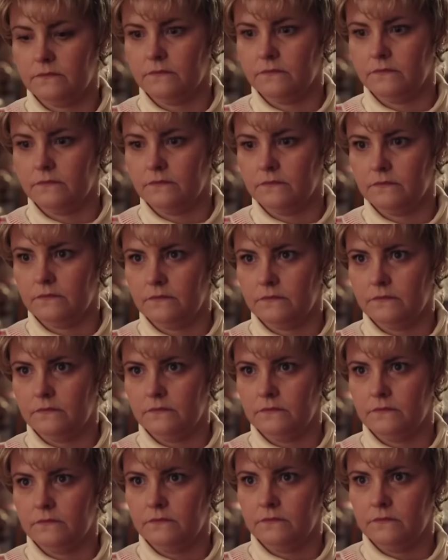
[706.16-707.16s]

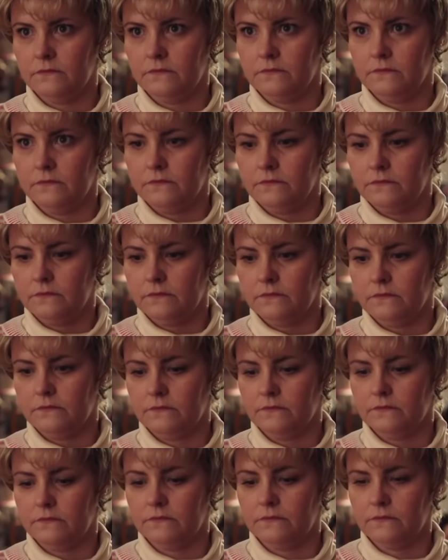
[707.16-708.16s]

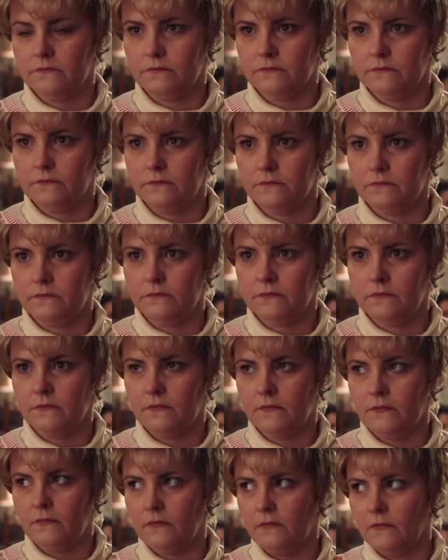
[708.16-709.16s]

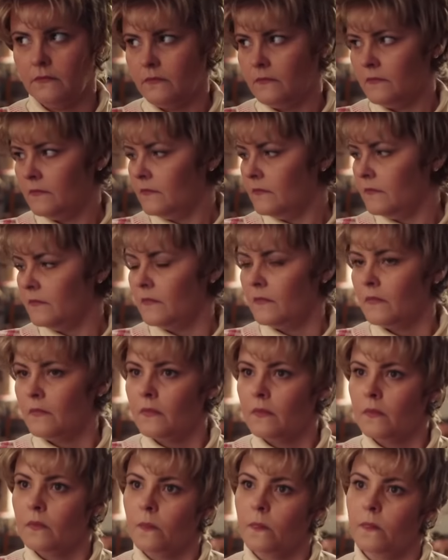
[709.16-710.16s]

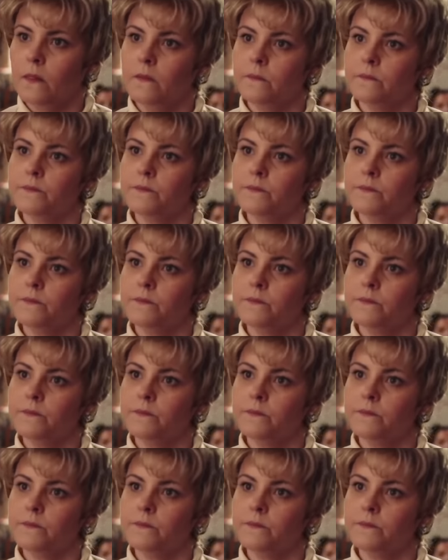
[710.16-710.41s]
No words are spoken by the person on screen.